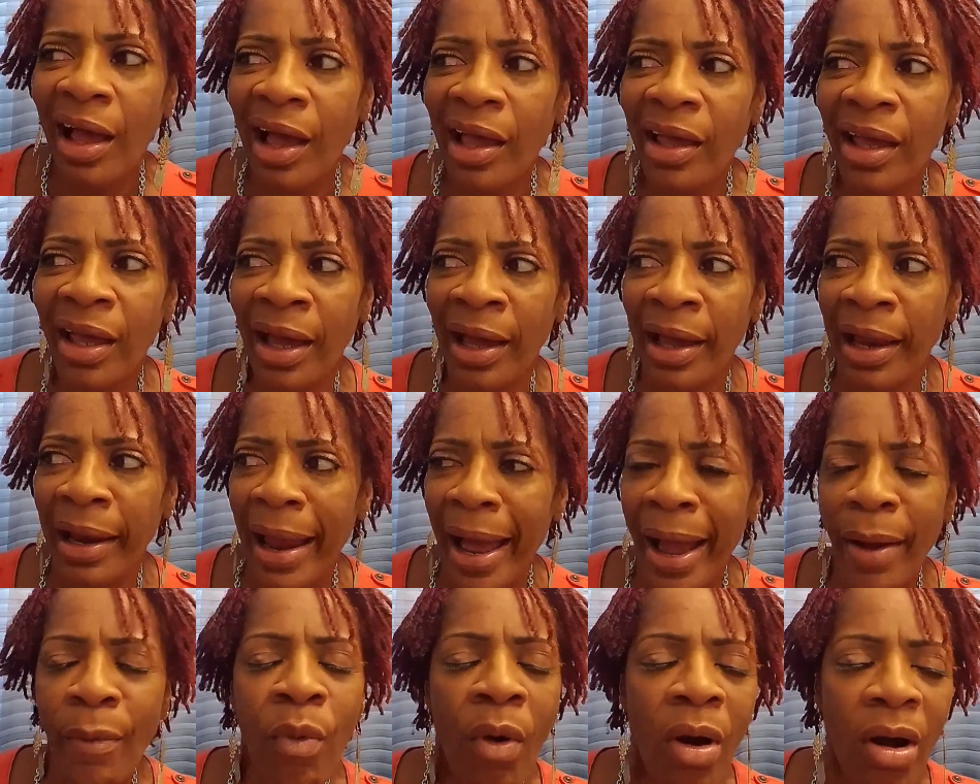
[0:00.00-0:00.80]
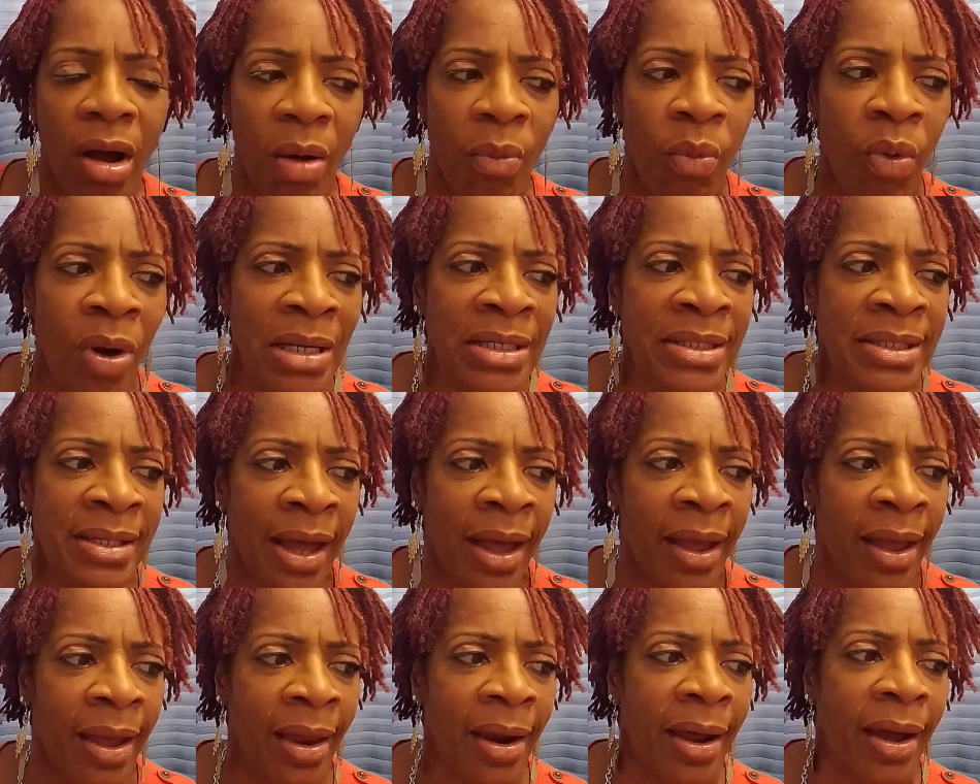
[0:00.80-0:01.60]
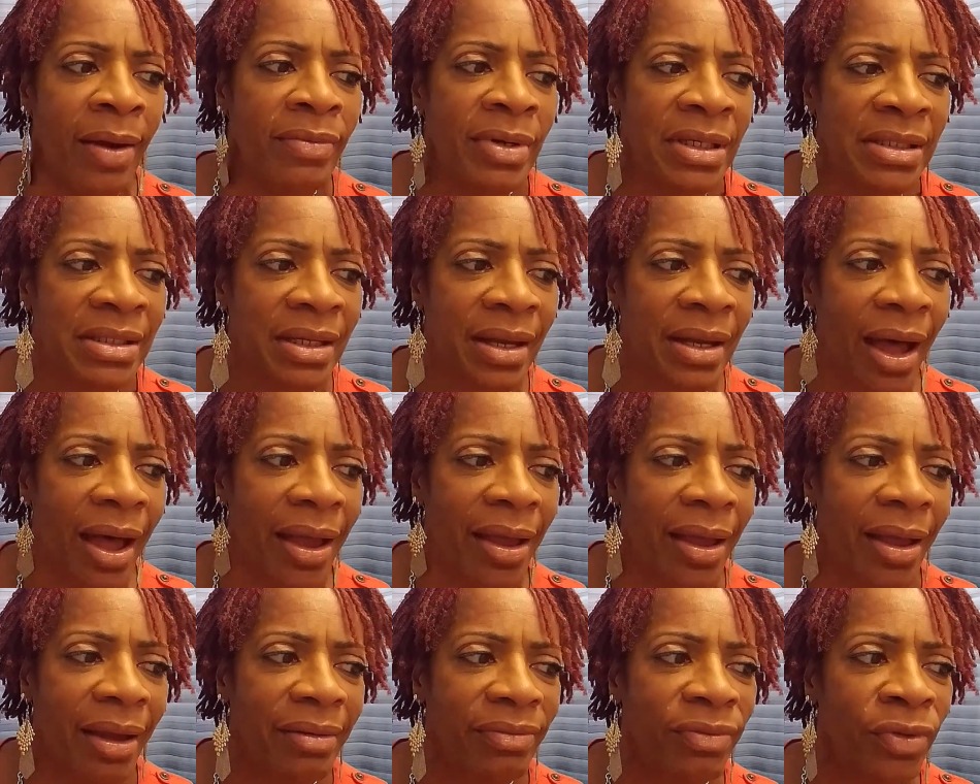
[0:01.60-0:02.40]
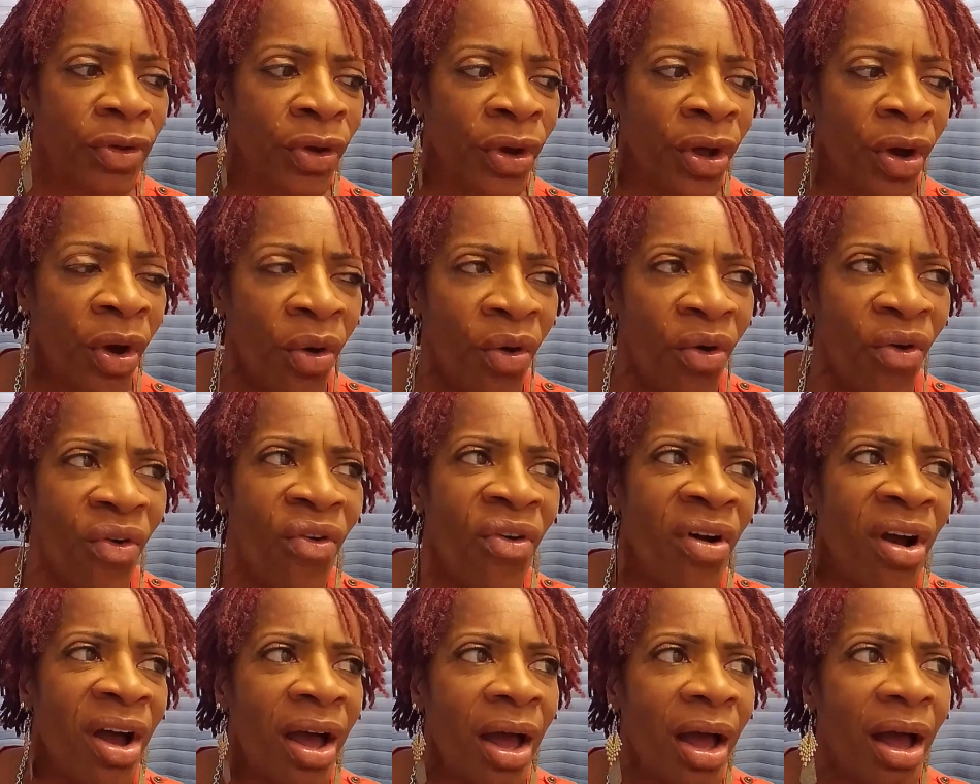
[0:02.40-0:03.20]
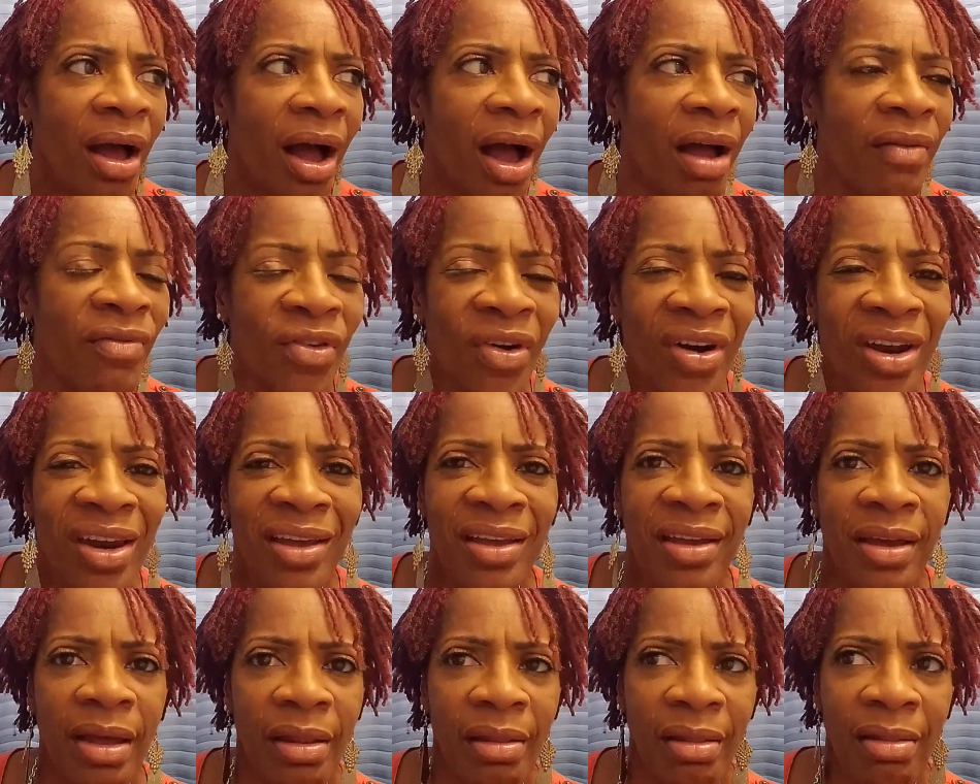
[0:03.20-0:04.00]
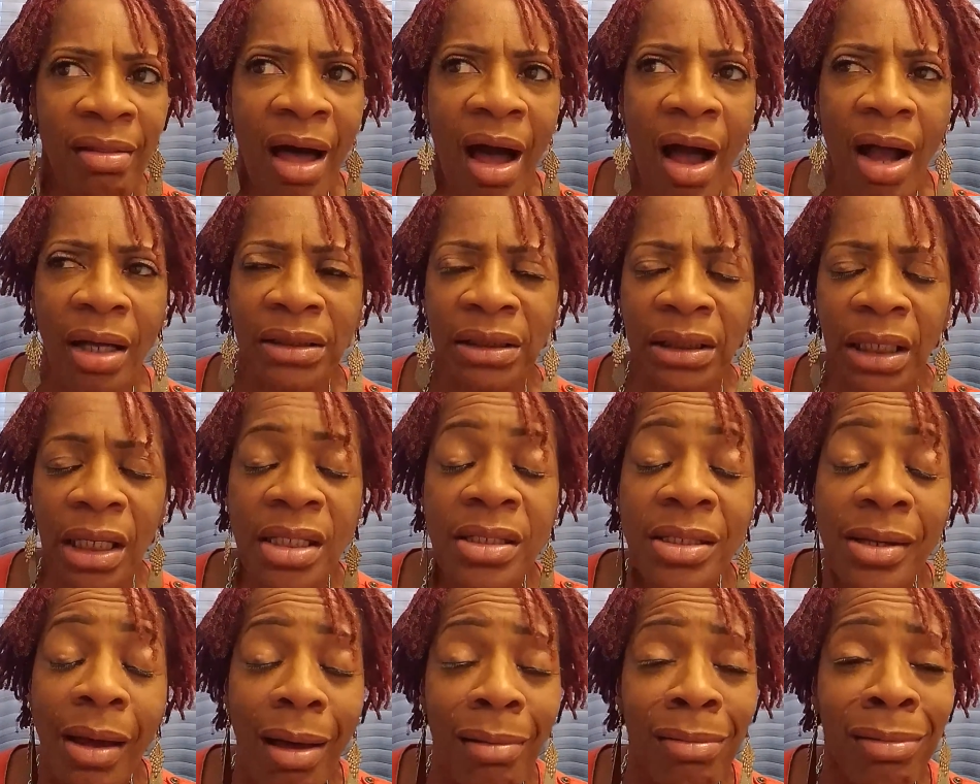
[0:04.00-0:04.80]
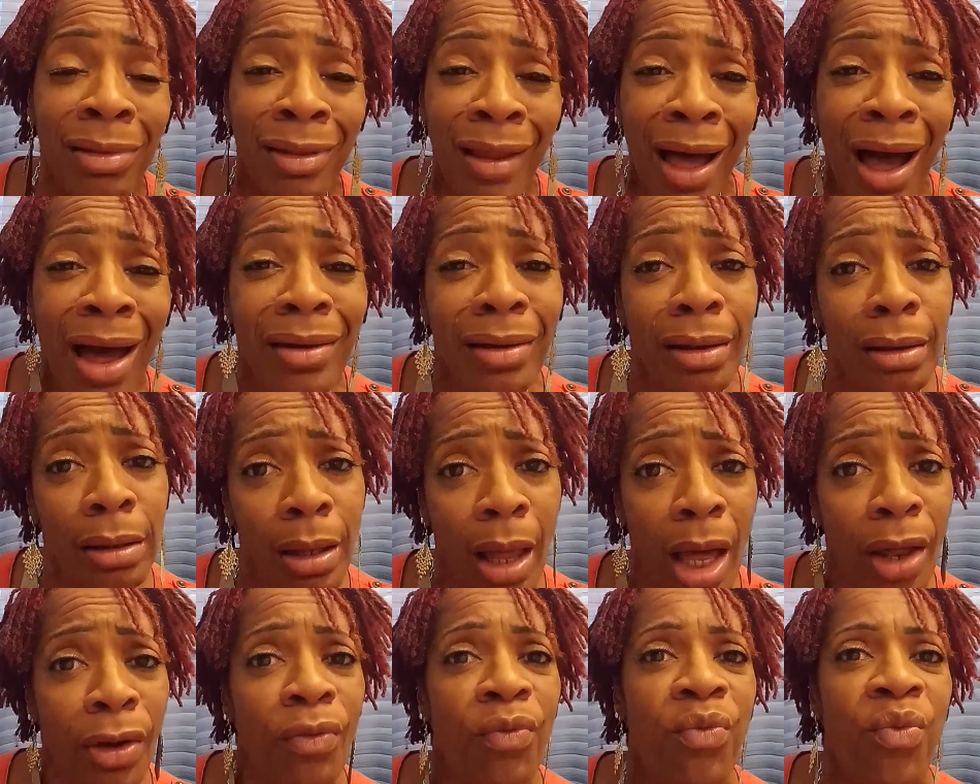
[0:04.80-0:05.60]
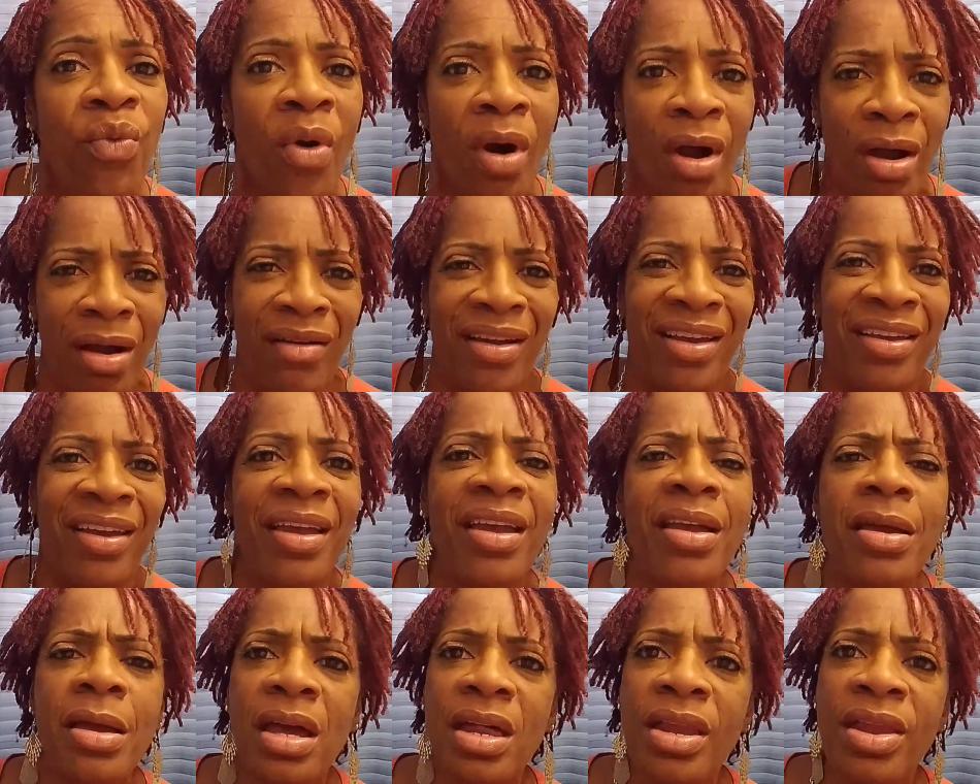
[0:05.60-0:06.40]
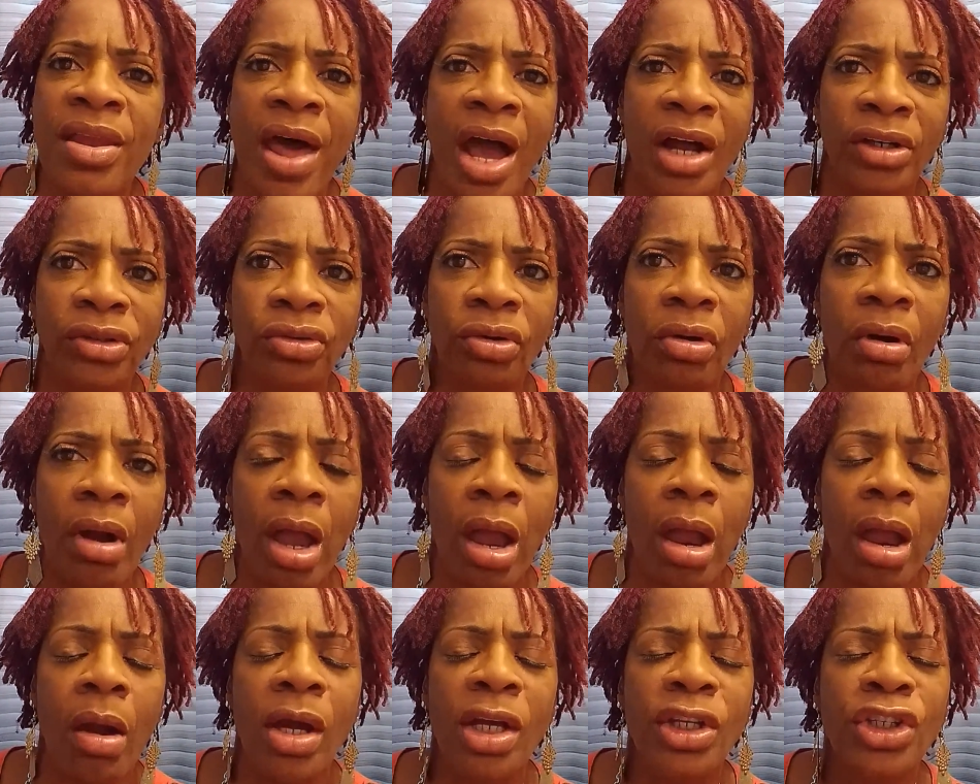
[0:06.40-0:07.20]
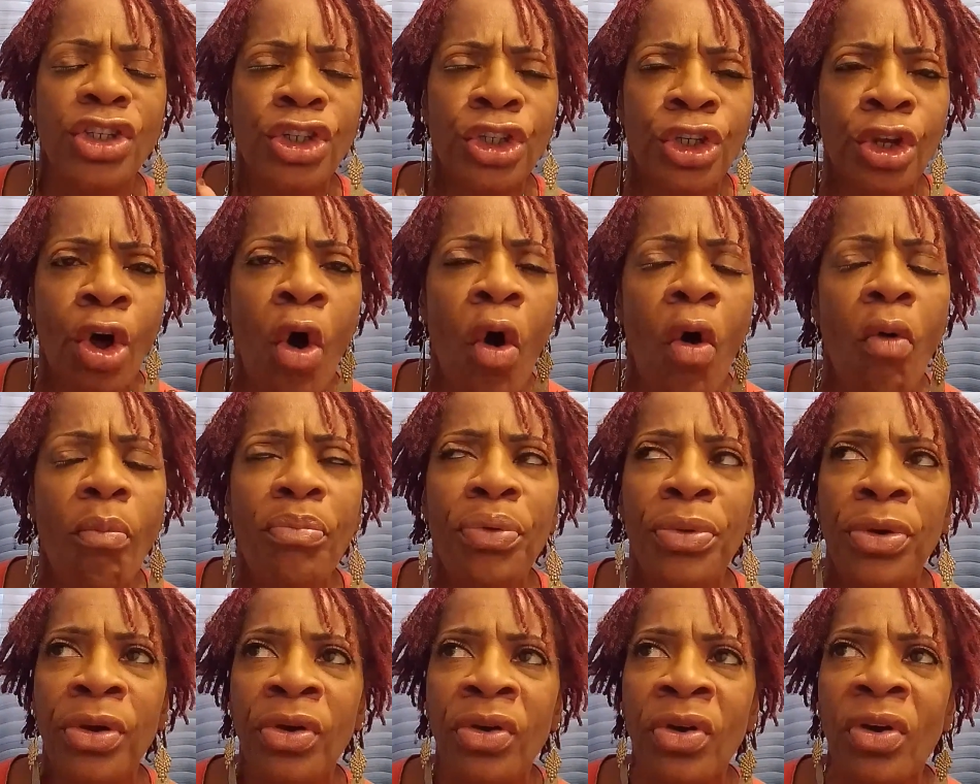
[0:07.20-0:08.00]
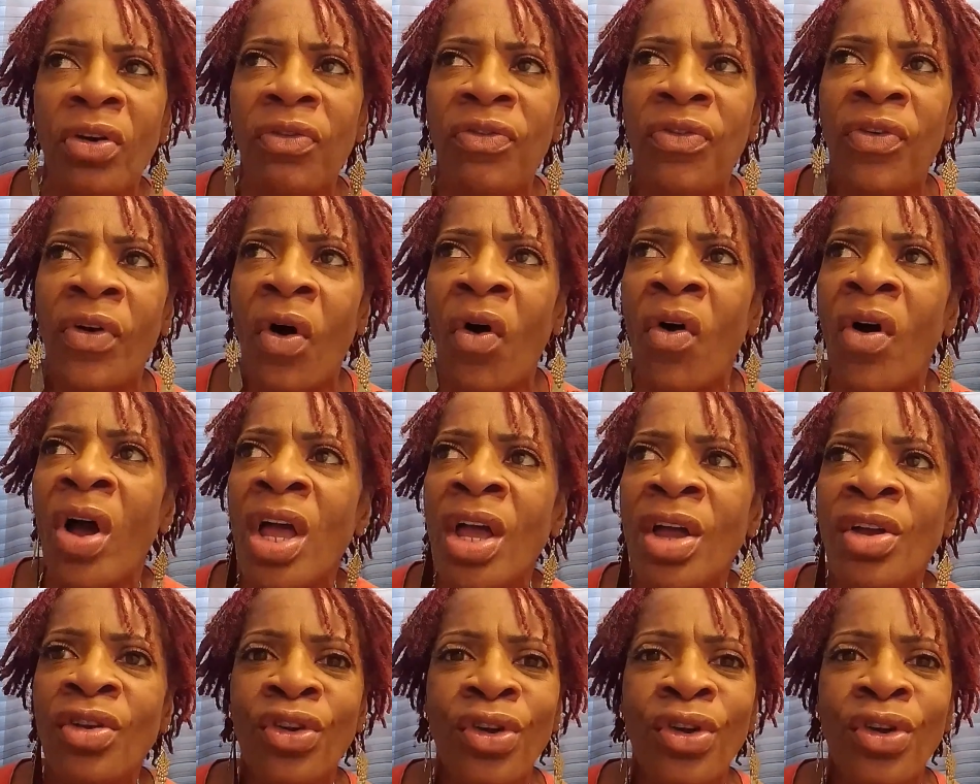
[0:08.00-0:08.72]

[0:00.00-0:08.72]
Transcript: And I woke up one day and I was like, you know, I'm going to get locks. It's a lot of work in natural hair. It's so beautiful.